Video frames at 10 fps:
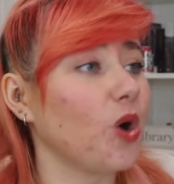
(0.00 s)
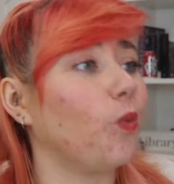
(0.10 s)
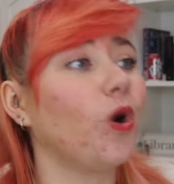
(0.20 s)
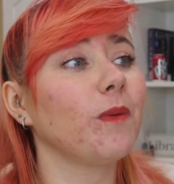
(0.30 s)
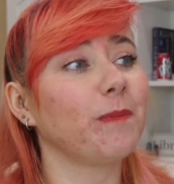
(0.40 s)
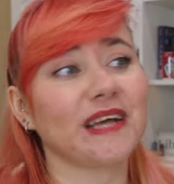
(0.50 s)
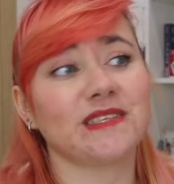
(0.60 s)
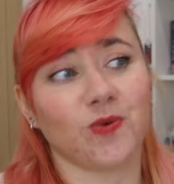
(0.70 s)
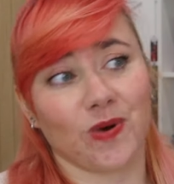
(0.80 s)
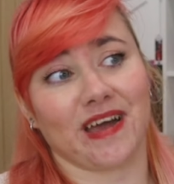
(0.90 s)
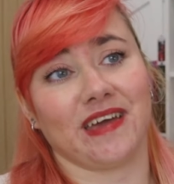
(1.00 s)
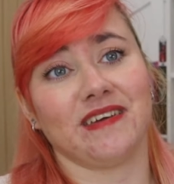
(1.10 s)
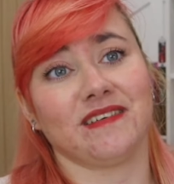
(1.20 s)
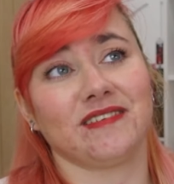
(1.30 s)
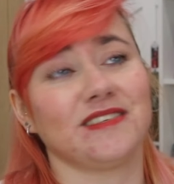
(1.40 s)
What better
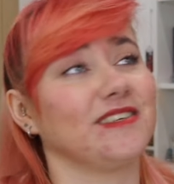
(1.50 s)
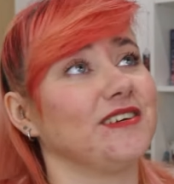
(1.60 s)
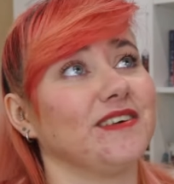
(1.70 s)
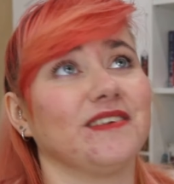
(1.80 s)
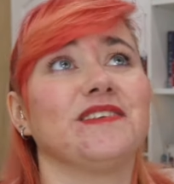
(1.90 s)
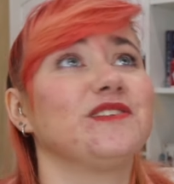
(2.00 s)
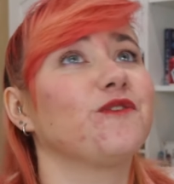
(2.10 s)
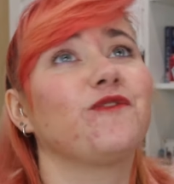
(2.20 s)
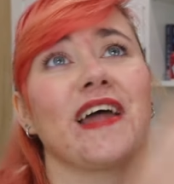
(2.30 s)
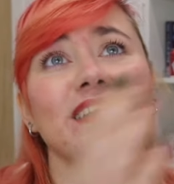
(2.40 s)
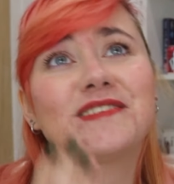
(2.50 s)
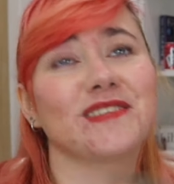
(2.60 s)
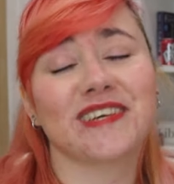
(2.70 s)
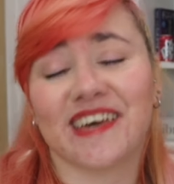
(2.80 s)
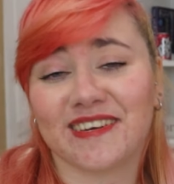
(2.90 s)
way to defend
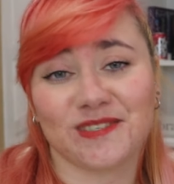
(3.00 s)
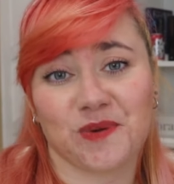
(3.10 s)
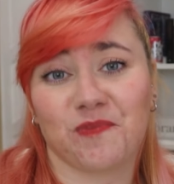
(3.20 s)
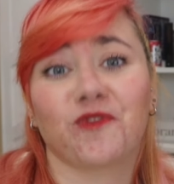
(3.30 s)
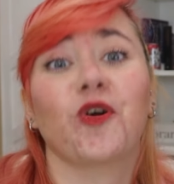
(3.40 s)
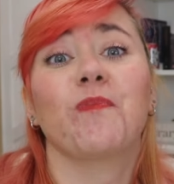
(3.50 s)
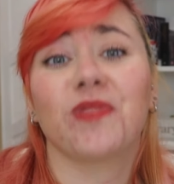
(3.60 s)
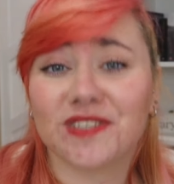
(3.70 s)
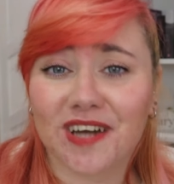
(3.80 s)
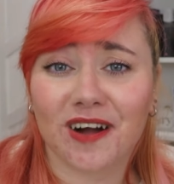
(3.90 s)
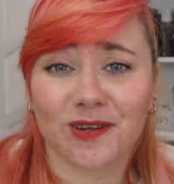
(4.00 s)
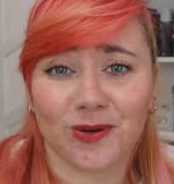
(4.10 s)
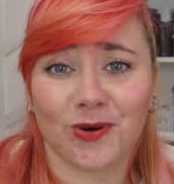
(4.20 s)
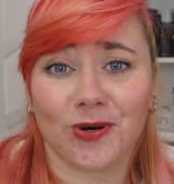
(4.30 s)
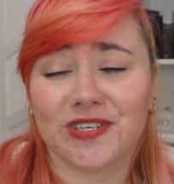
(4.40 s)
the kingdom from the Dark
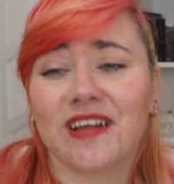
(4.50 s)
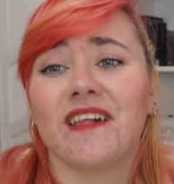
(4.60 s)
Lord